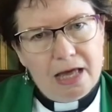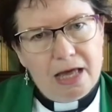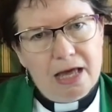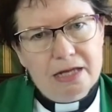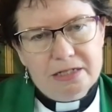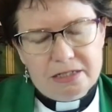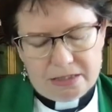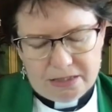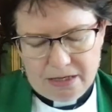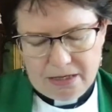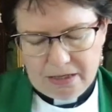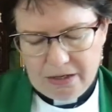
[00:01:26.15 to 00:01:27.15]
And
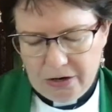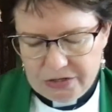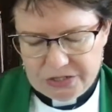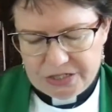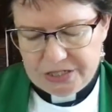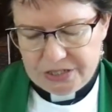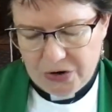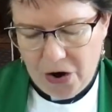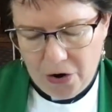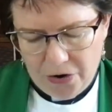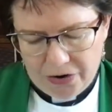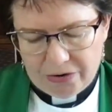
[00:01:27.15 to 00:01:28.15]
closer to
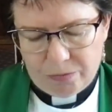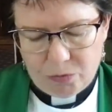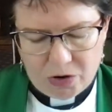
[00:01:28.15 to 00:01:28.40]
home,